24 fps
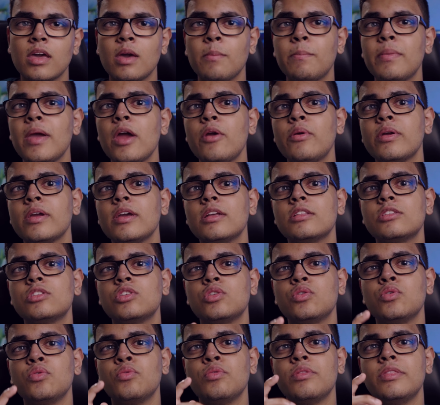comparing it
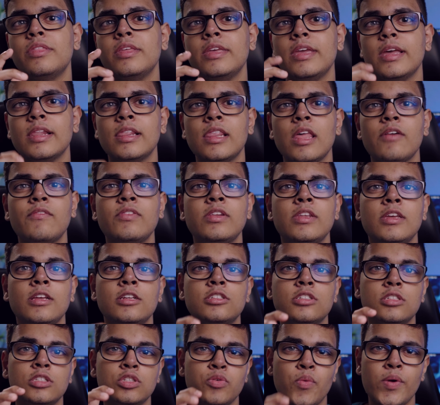to the
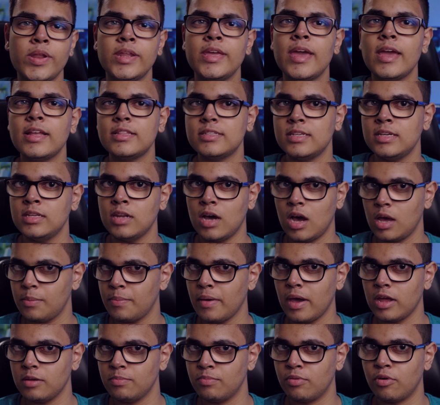11-inch 2018
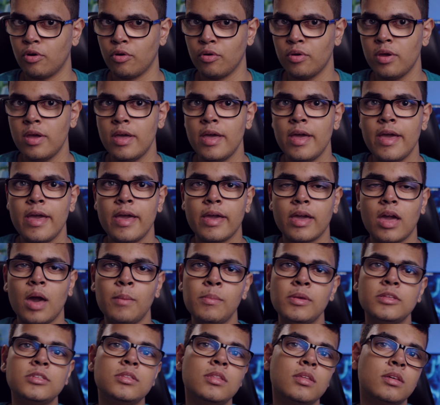iPad Pro,
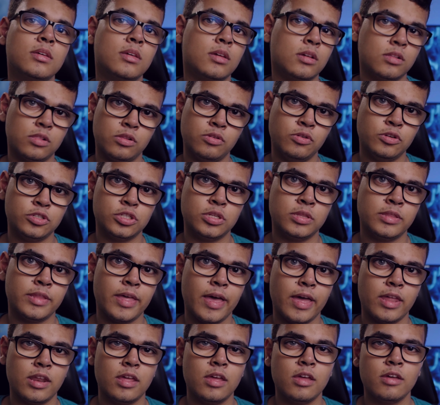coming to the conclusion
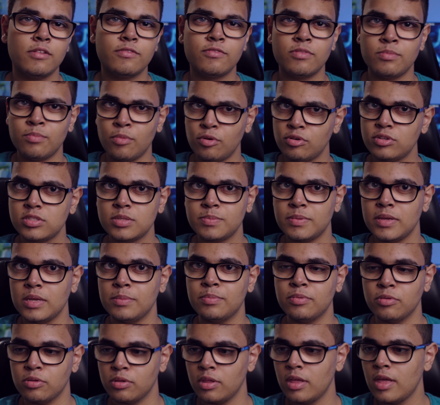that, for most
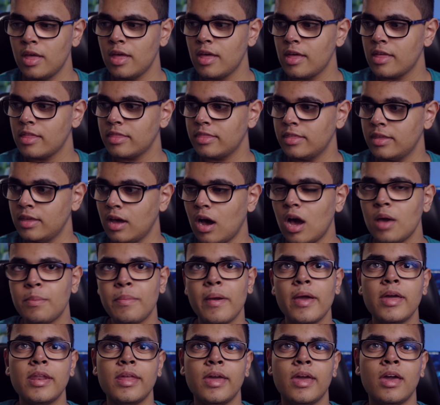people, the
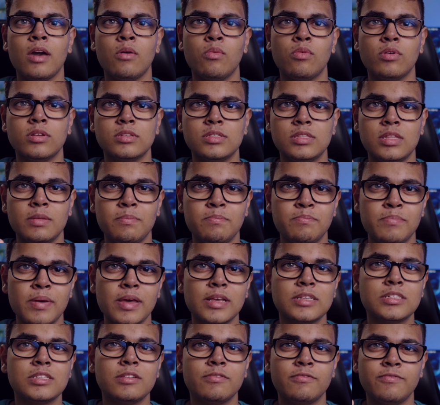iPad Air was the
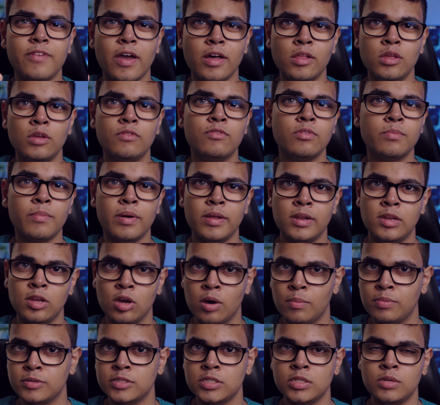best value for money
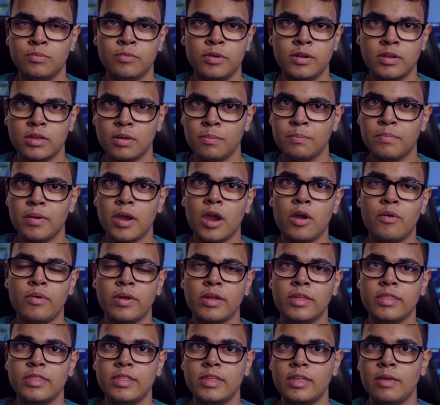option when
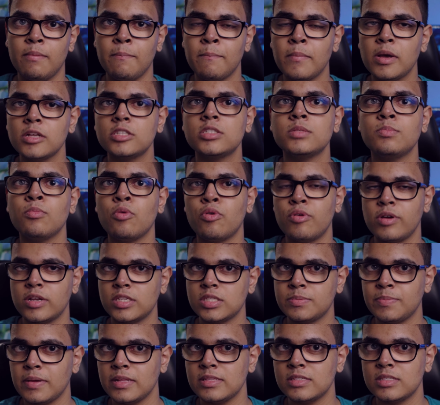comparing the much more
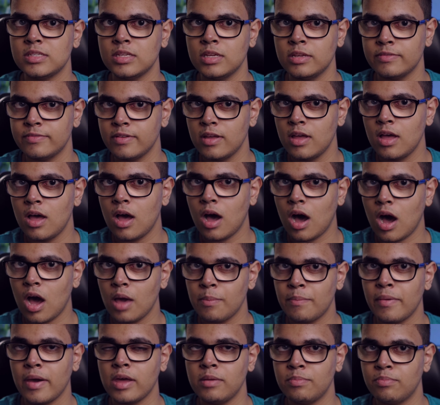expensive
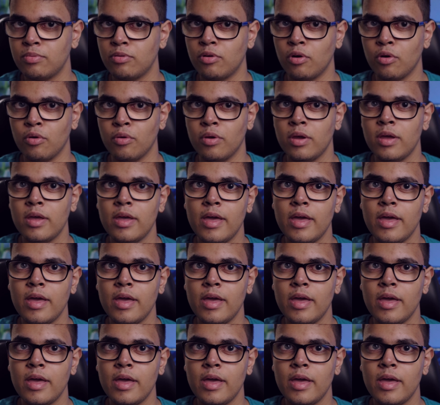iPad Pro